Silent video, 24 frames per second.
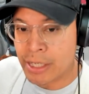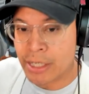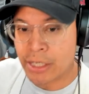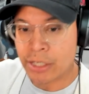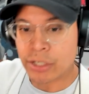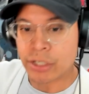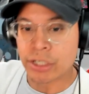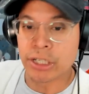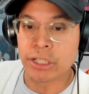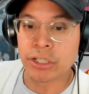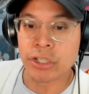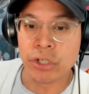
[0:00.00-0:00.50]

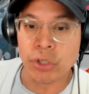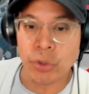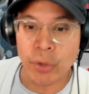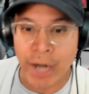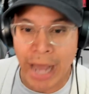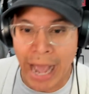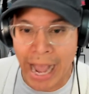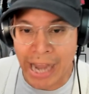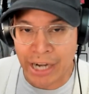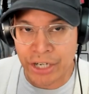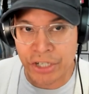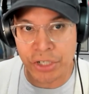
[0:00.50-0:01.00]
You need to do an
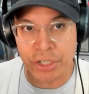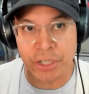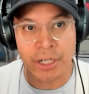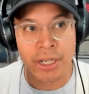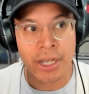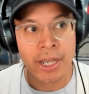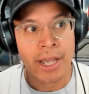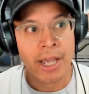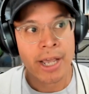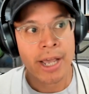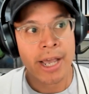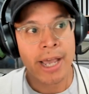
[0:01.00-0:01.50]
action.
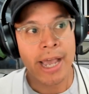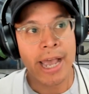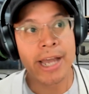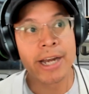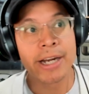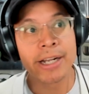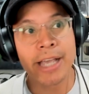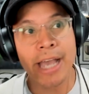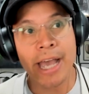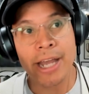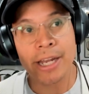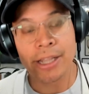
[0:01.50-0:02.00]
And
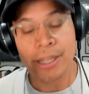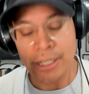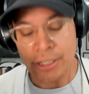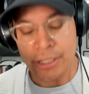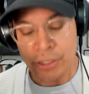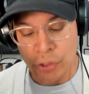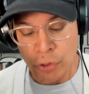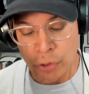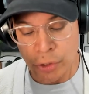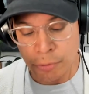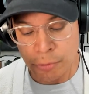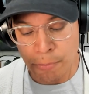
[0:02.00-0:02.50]
again,
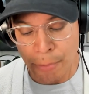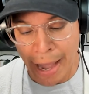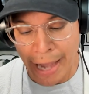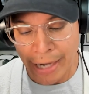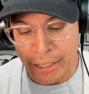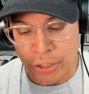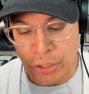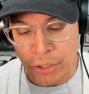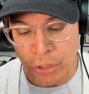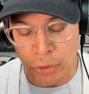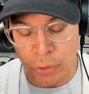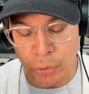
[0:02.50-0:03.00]
this goes back
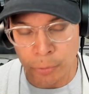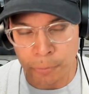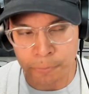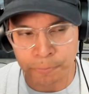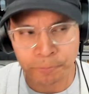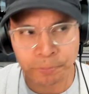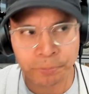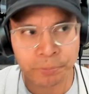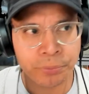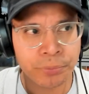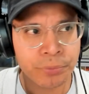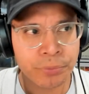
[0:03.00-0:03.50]
to
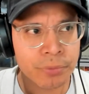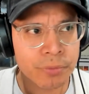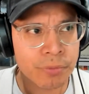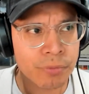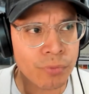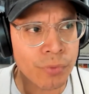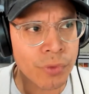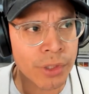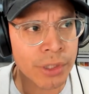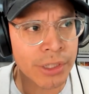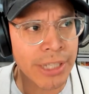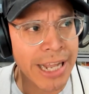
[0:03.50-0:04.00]

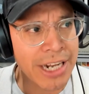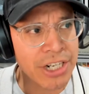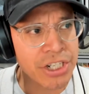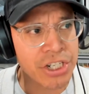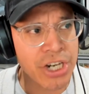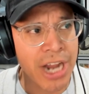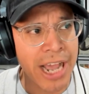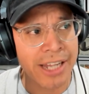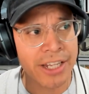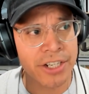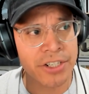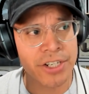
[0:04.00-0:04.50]
that
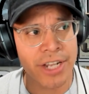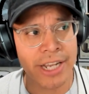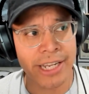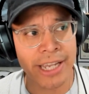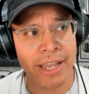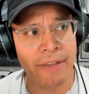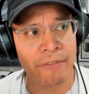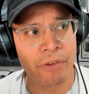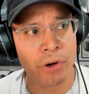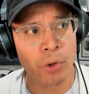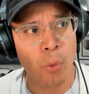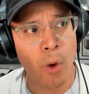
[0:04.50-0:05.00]
challenge that
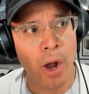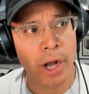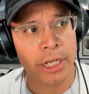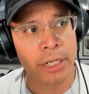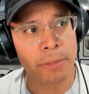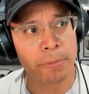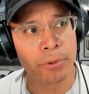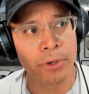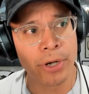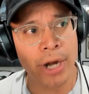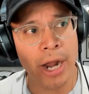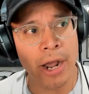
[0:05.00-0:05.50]
Kevin Owaki
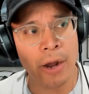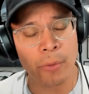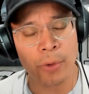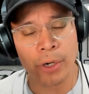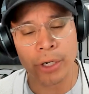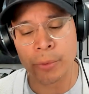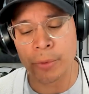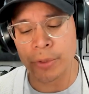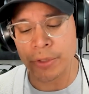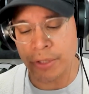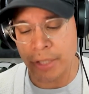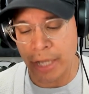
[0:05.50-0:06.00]
put out, where
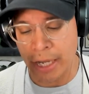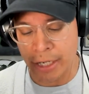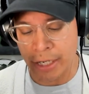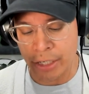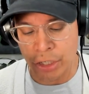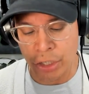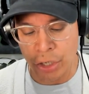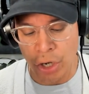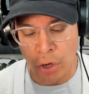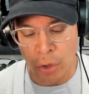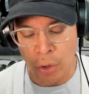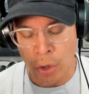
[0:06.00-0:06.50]
he was saying,
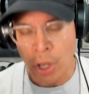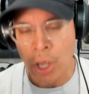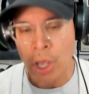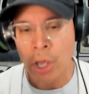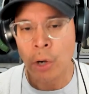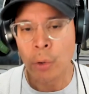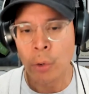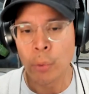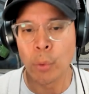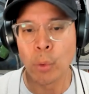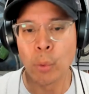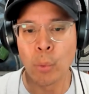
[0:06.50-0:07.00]

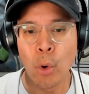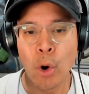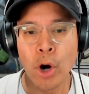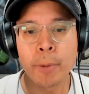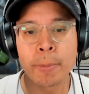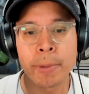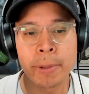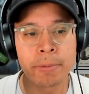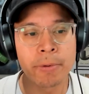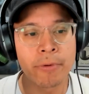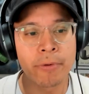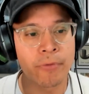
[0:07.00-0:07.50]
reward
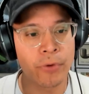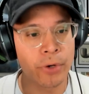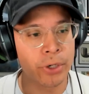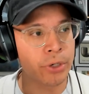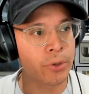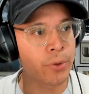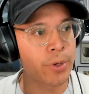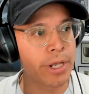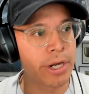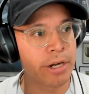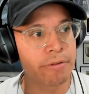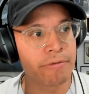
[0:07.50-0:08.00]
people for
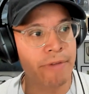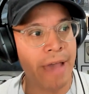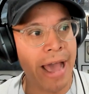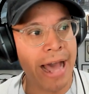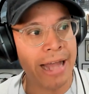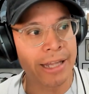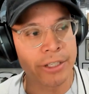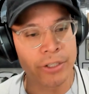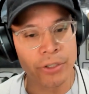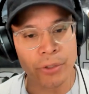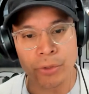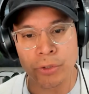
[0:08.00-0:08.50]
creating
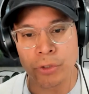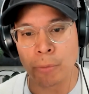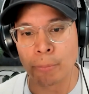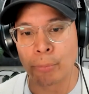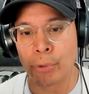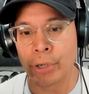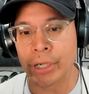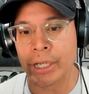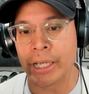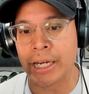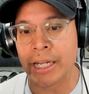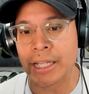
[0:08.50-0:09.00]
value. So
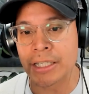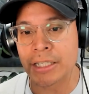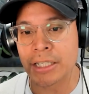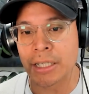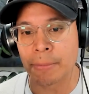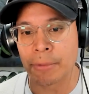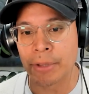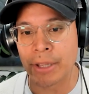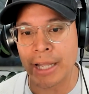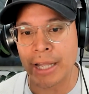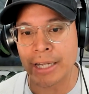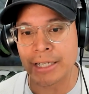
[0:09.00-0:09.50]
bringing in
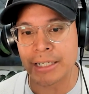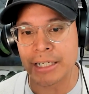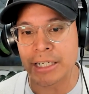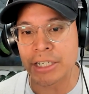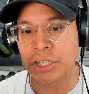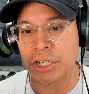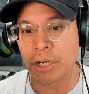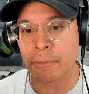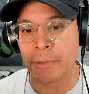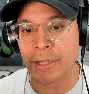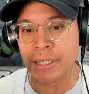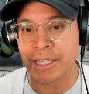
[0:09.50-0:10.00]
some of that
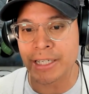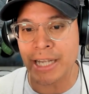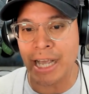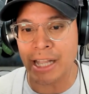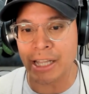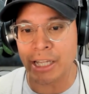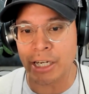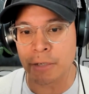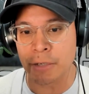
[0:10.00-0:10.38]
degen mentality,